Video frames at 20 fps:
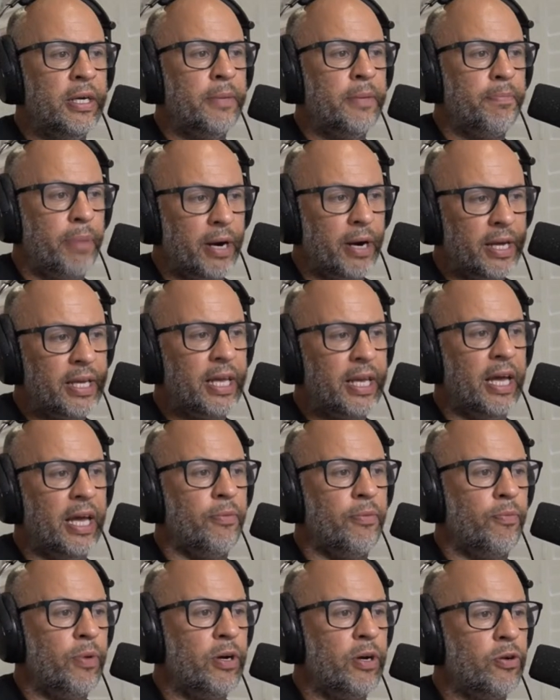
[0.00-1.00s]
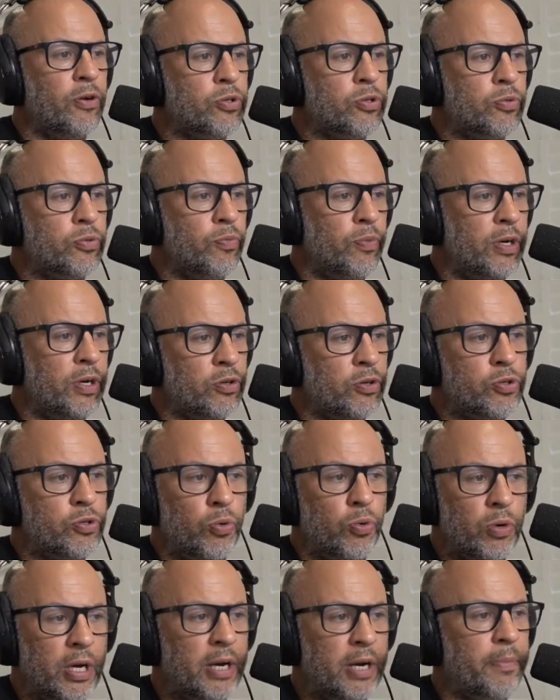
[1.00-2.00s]
But again, we're not
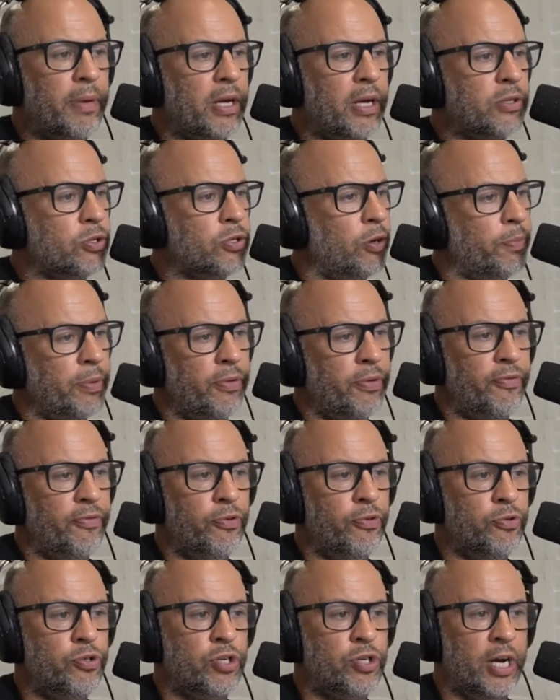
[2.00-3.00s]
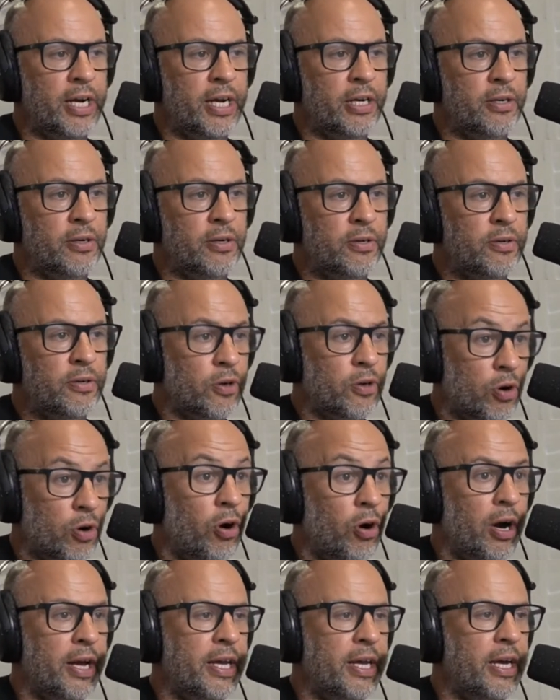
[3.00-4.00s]
talking about top of the food chain
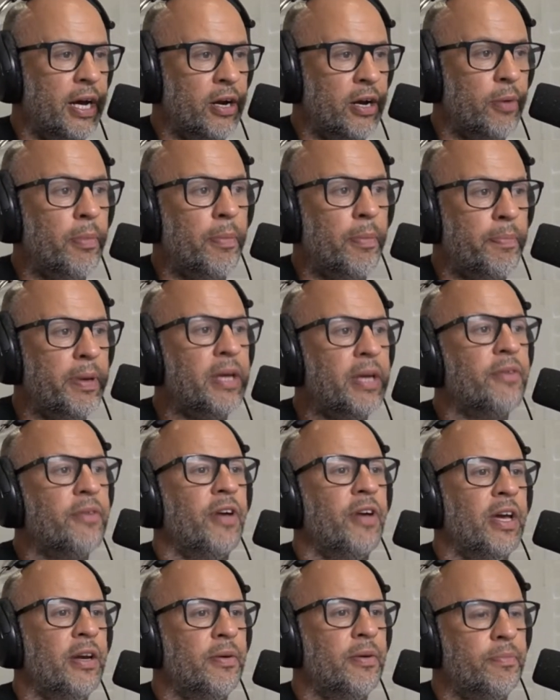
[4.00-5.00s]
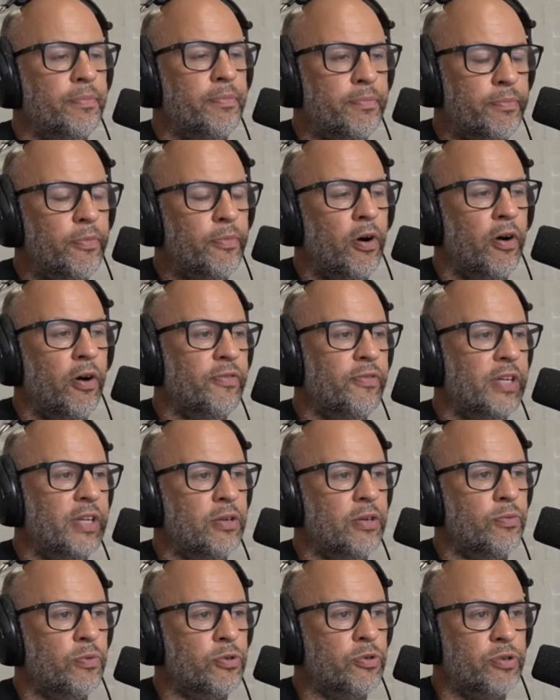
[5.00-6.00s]
guy here. And I'm a big fan of
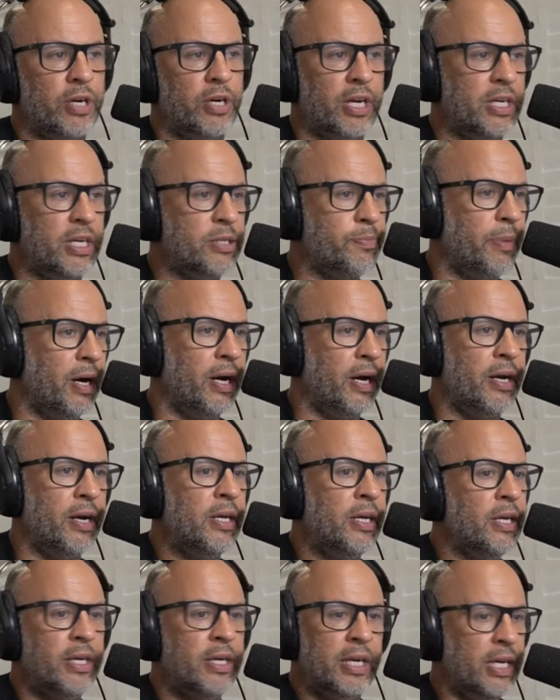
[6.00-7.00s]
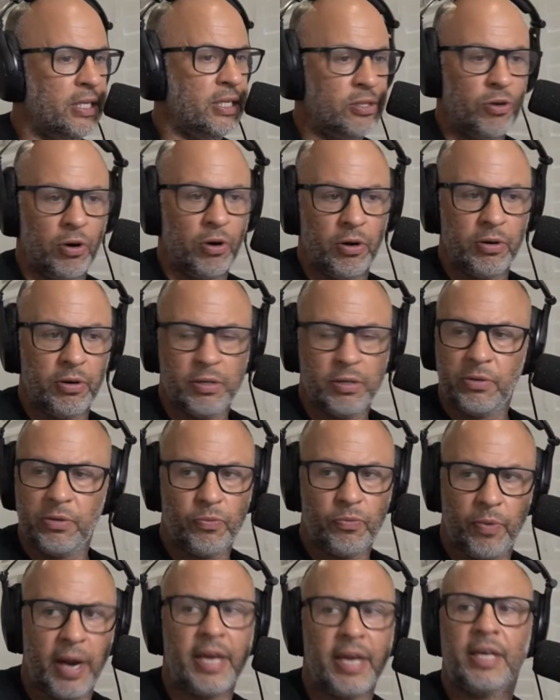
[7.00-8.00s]
Daniel Rodriguez, but he's not
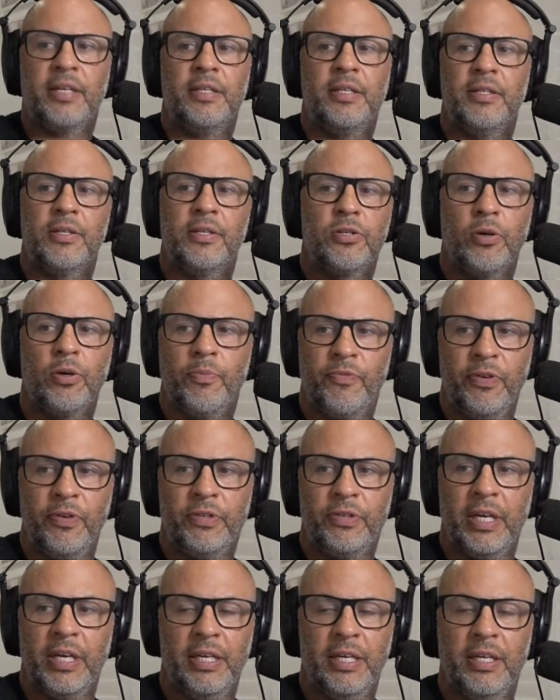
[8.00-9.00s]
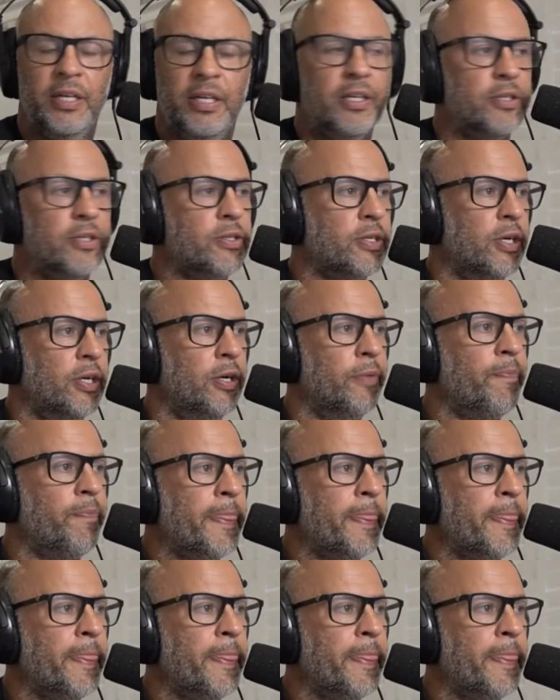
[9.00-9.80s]
ranked in the top 15, so